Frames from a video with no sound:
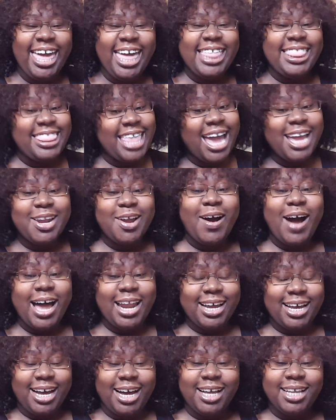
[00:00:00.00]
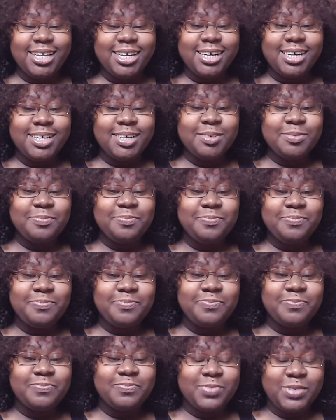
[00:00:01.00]
They know how to color.
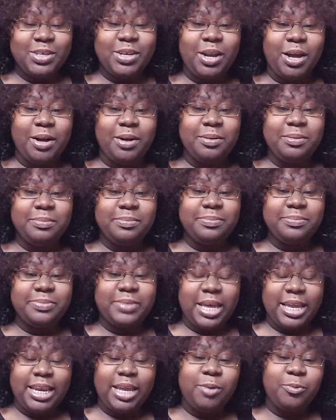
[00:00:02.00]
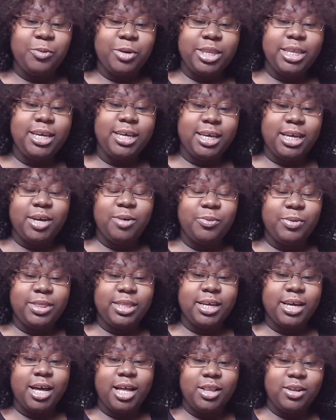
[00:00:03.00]
You know, they did really good with
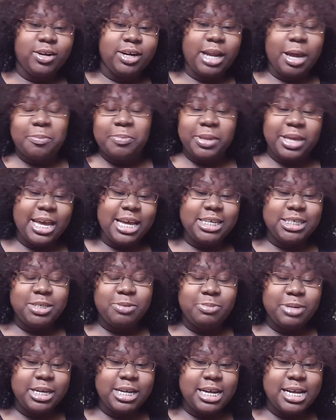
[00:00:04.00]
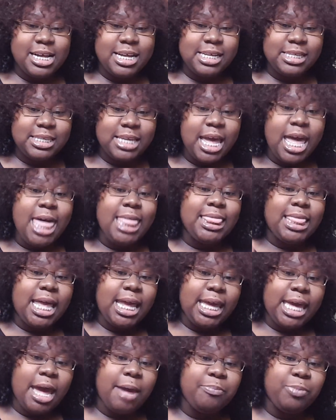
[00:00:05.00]
the color and application because they
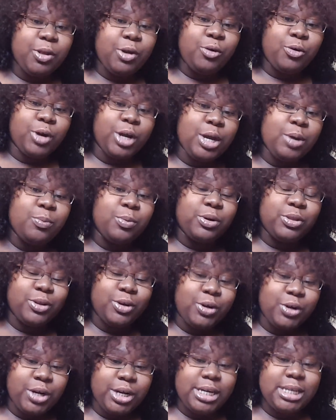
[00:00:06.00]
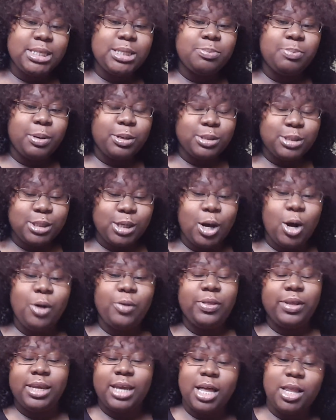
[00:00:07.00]
kept the green where the green is supposed to go
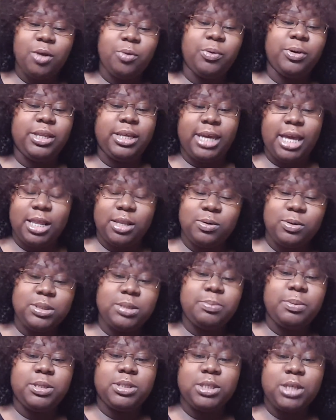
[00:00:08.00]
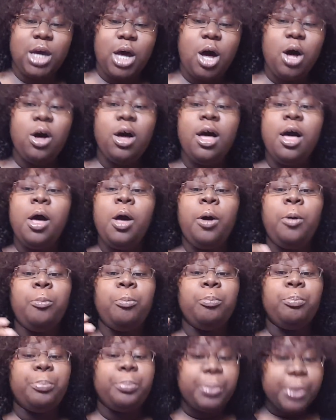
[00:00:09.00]
and the yellow where the yellow is supposed to go.
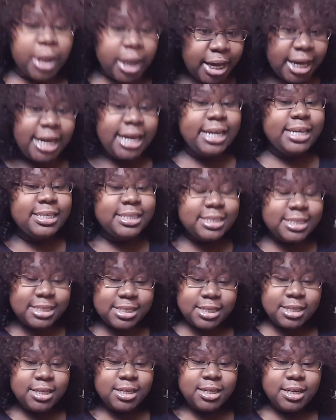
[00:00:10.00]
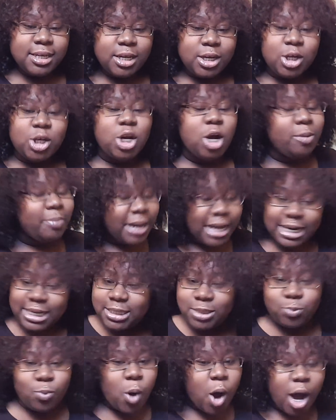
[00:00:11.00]
But
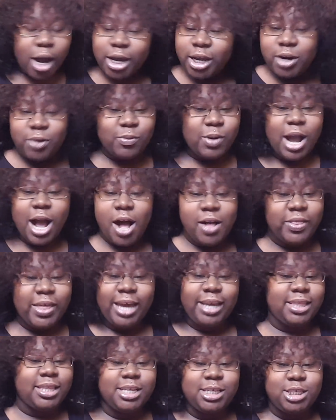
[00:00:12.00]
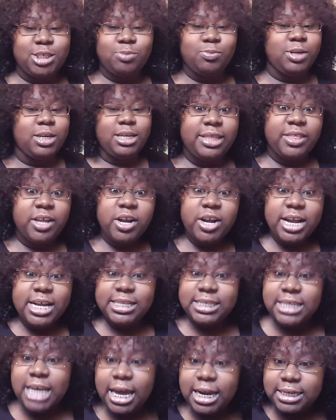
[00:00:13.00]
nobody's walking around like this, sweetie. They're
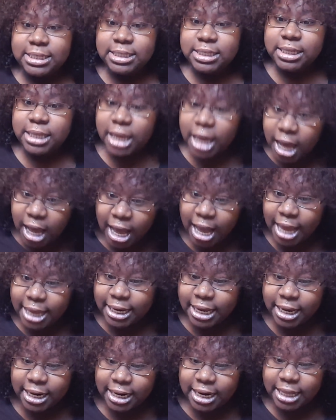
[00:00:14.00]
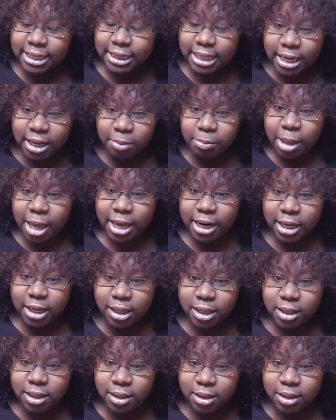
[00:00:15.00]
inside a salon, now that I think about it.